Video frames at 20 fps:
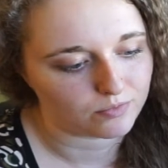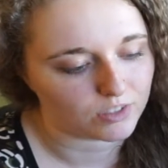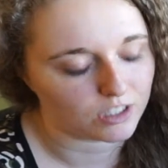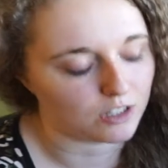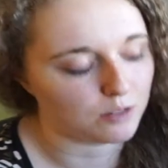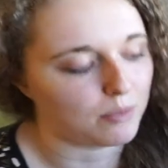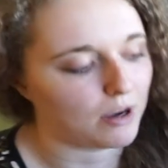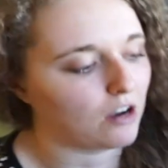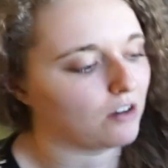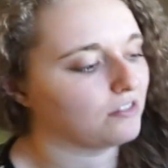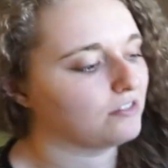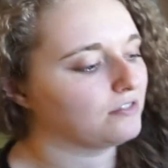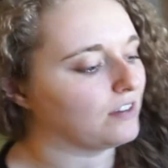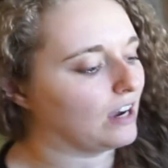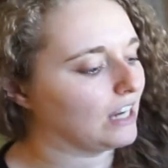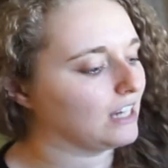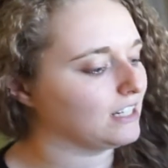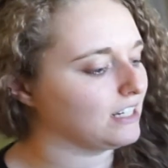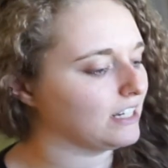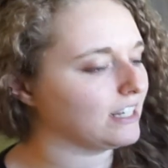about
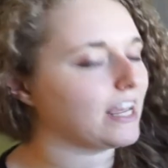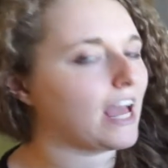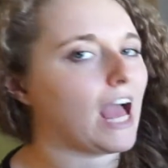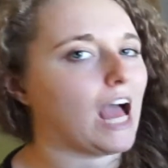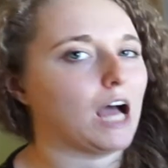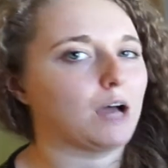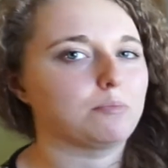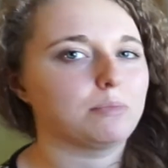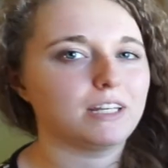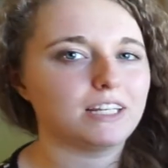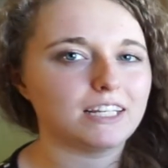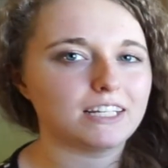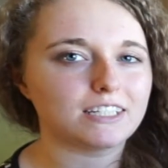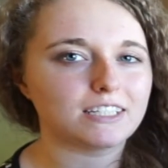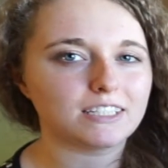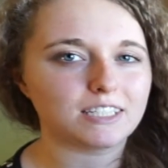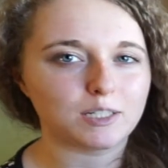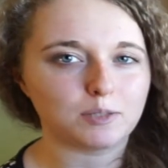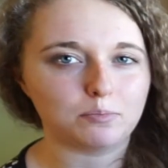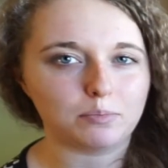finding
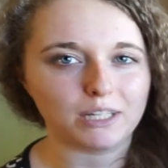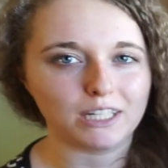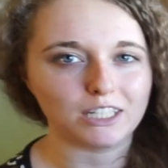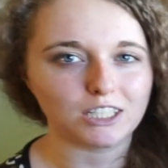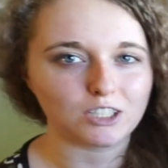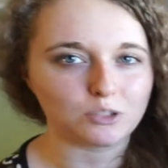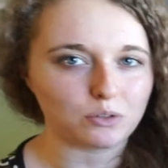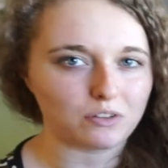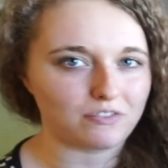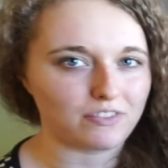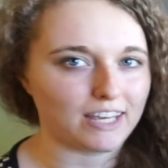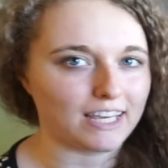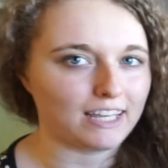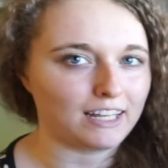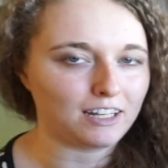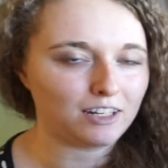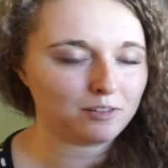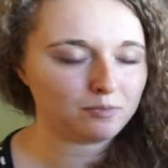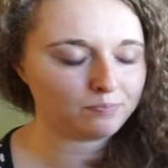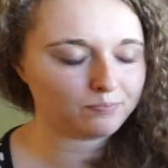happiness and peace
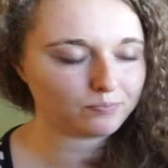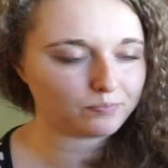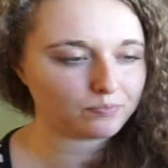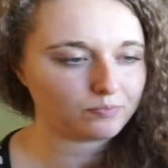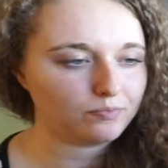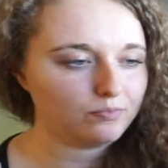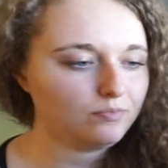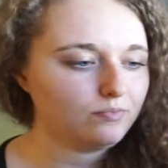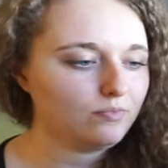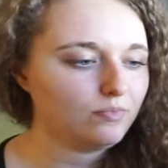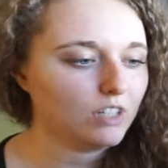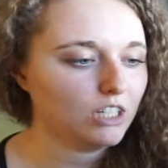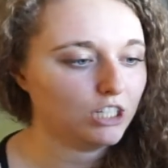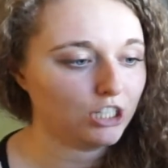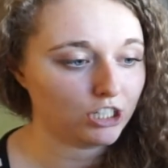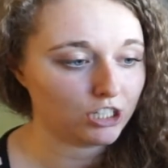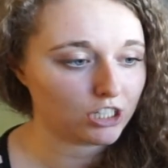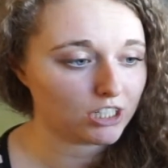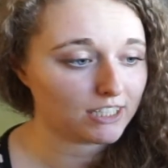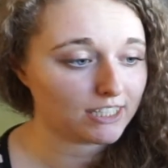within
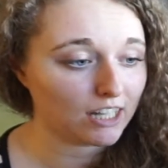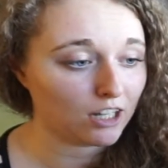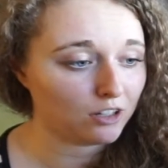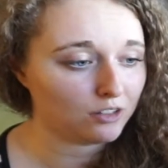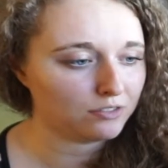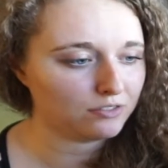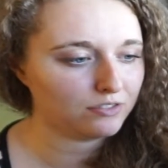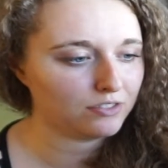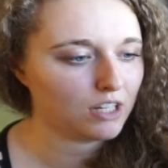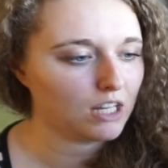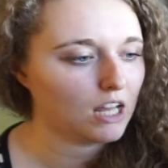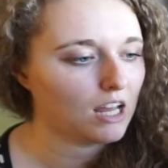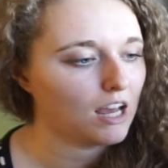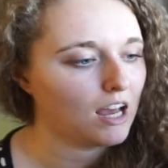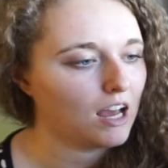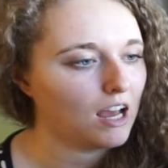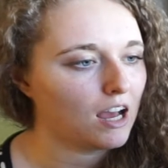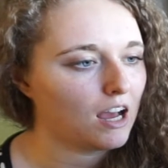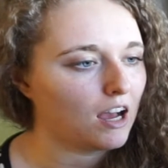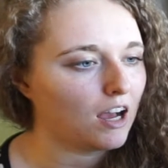yourself,
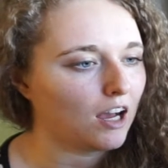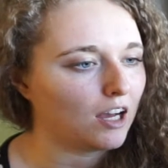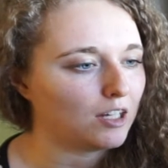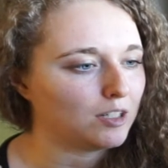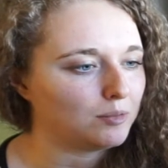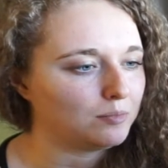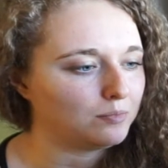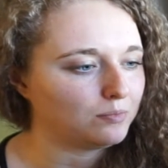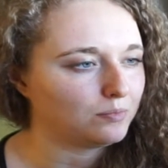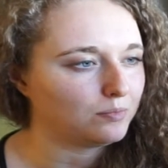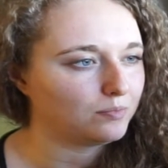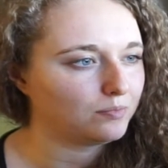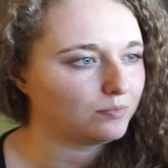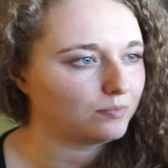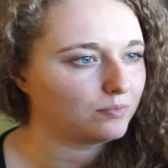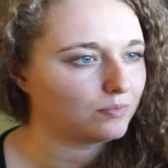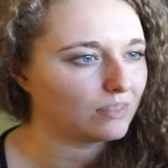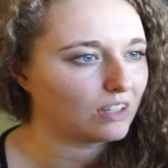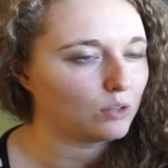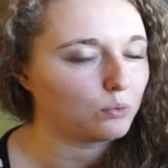um,
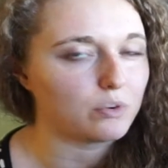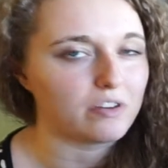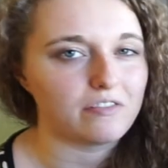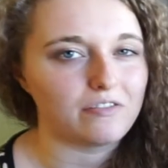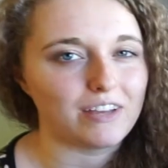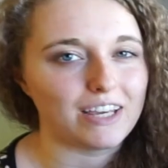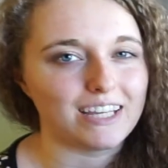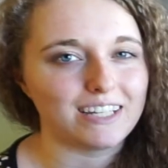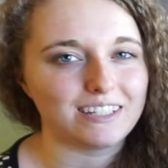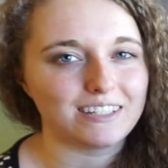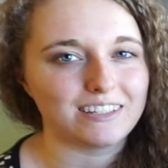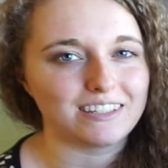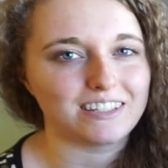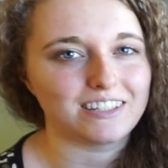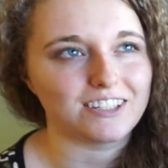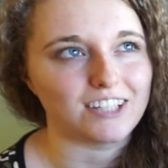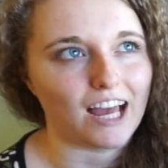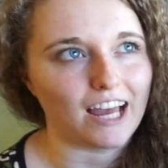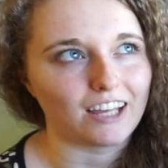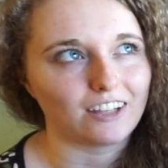within
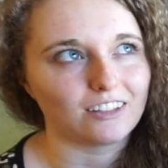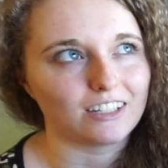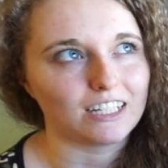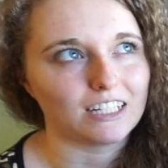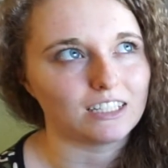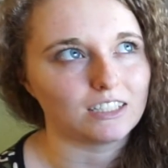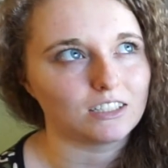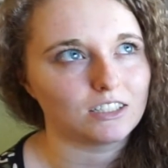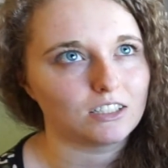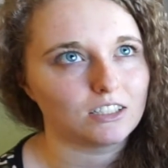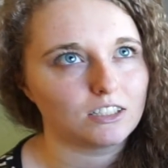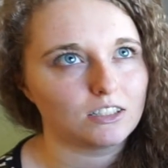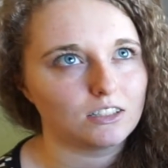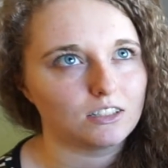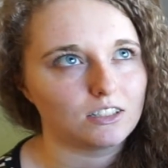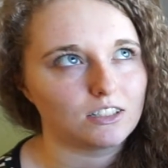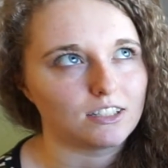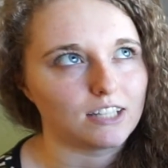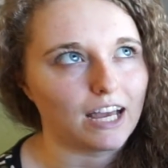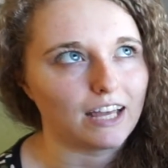silence,
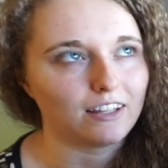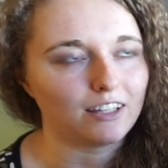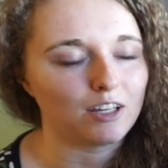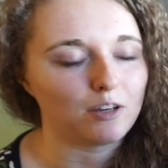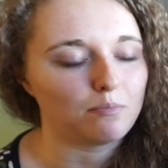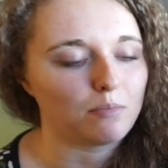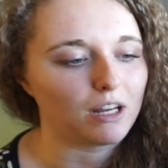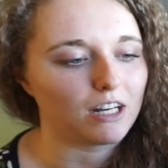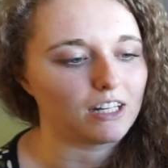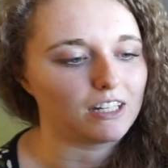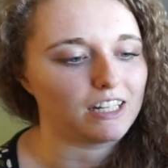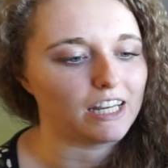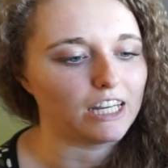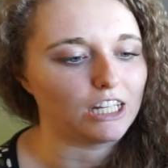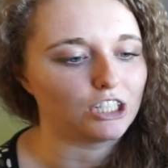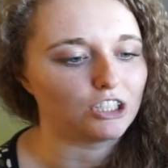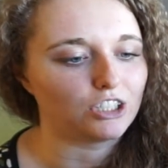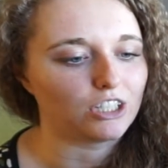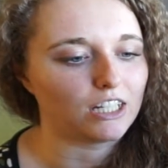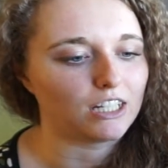silent
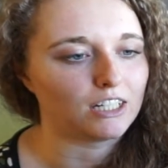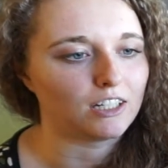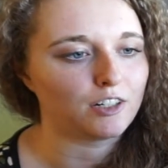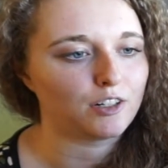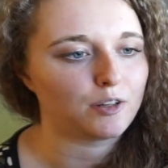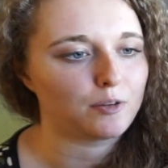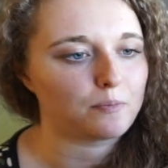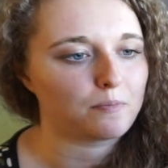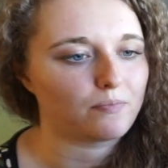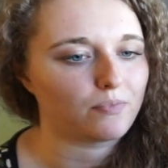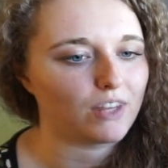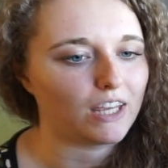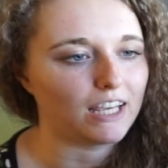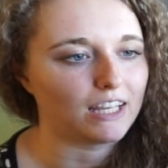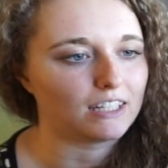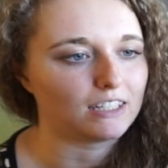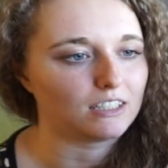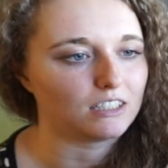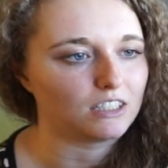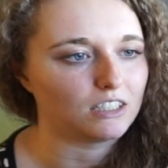meditation,
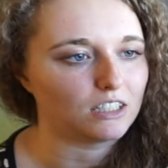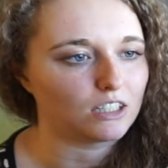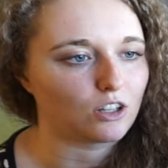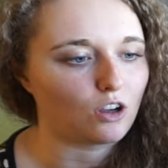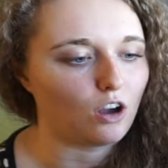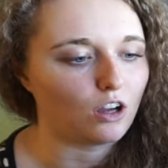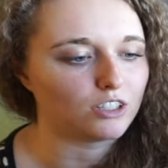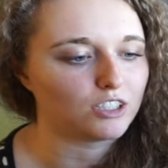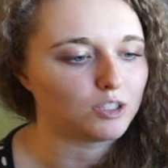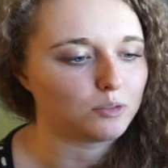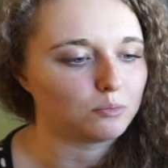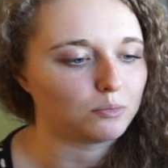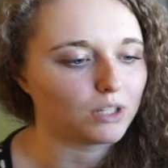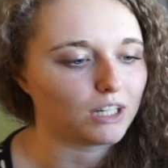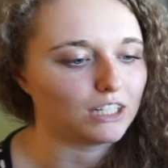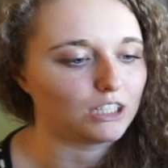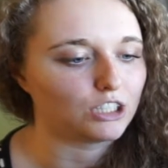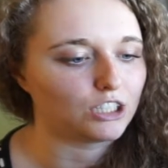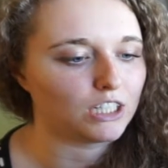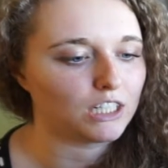and
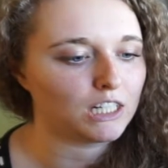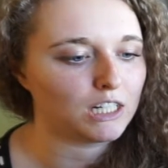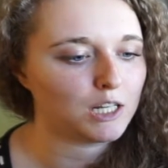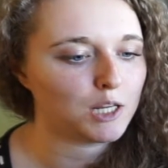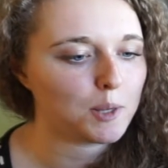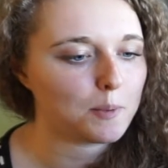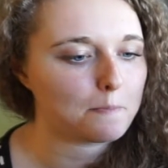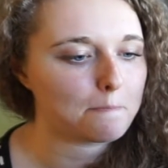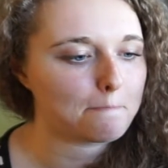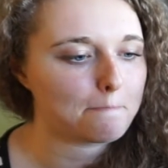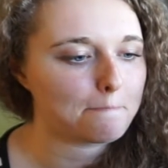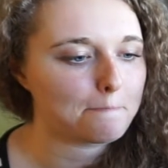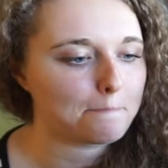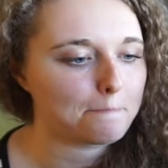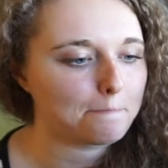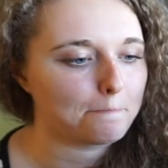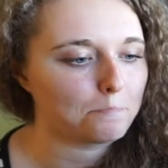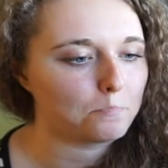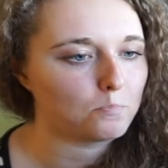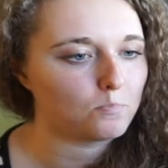contemplation.
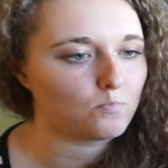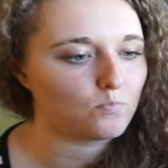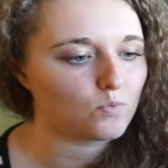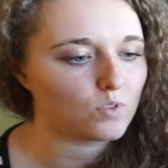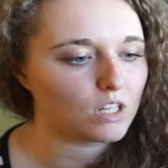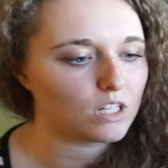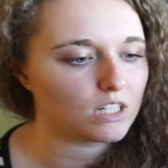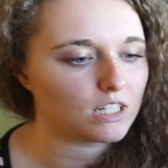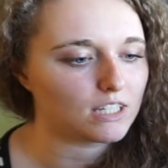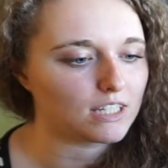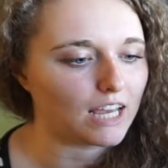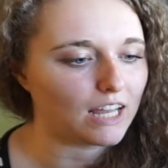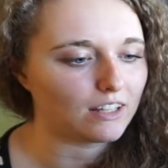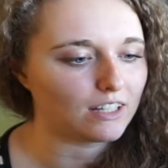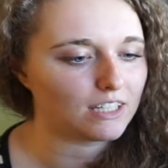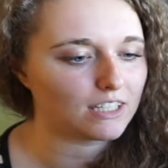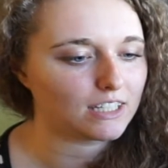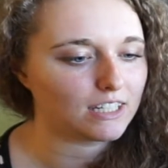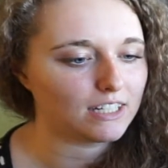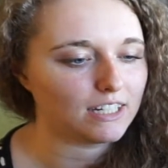
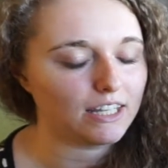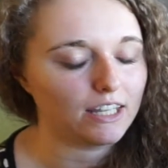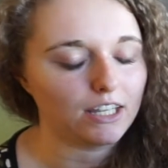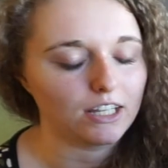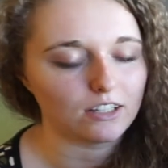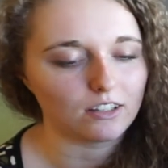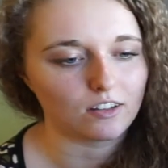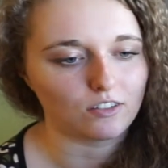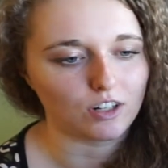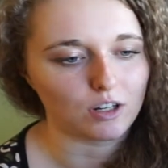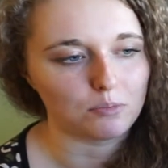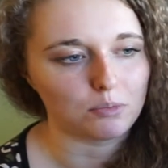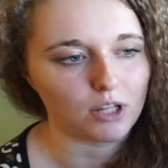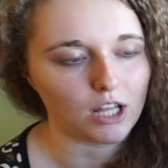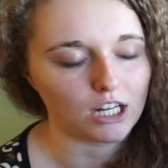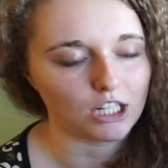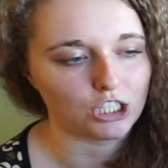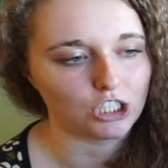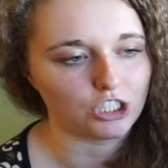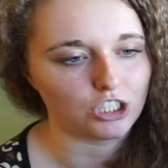Silence can heal and
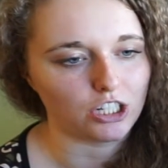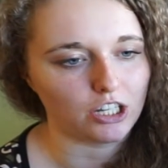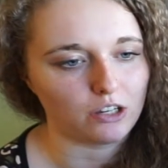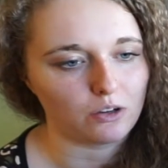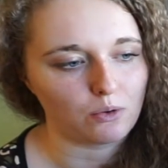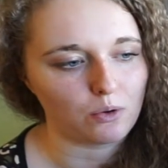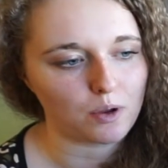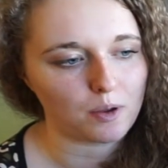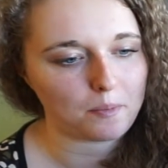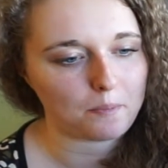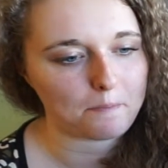replenish you.